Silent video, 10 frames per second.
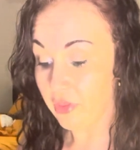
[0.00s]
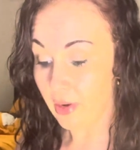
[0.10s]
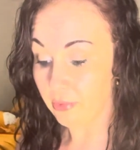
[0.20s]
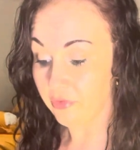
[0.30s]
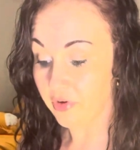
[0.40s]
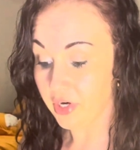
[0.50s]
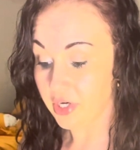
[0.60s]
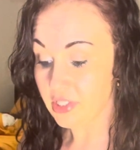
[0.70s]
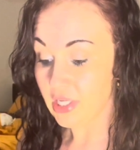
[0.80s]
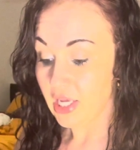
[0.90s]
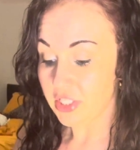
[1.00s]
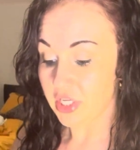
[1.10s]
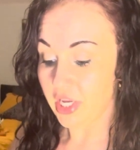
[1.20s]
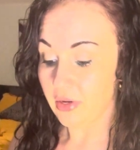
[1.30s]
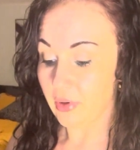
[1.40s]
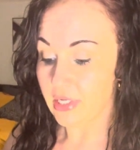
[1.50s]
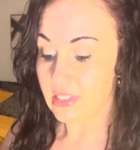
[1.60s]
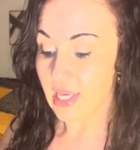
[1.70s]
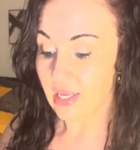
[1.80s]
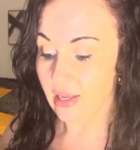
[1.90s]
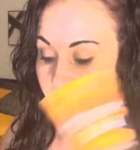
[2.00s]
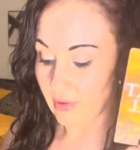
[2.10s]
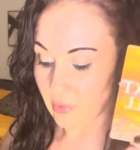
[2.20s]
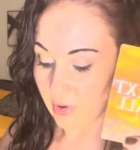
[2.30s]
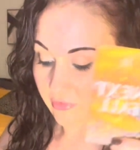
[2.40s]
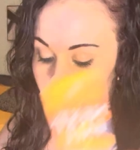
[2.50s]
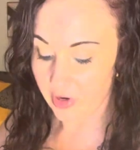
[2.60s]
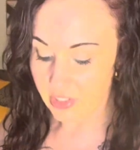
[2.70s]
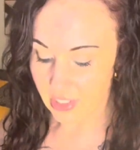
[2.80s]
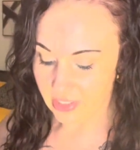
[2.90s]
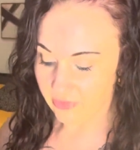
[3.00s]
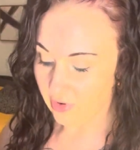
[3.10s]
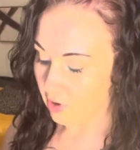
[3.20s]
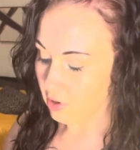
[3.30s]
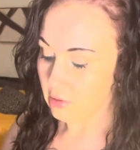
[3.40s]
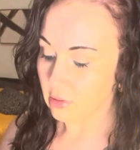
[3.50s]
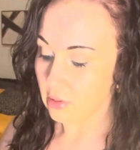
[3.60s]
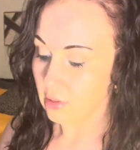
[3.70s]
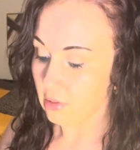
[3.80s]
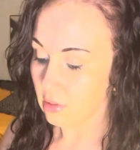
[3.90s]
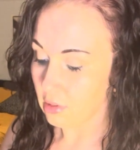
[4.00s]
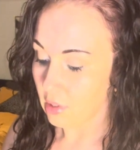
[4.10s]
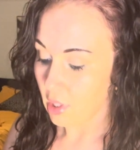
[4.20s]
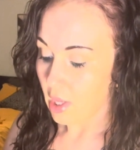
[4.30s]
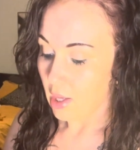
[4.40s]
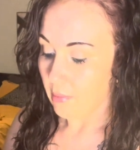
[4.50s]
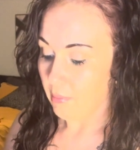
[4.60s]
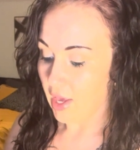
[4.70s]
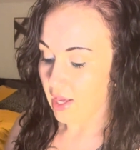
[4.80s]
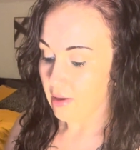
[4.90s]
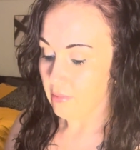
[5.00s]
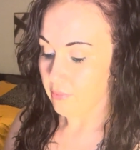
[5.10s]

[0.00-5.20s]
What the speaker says: April 1st, January 2nd, February 1st, next fall. May,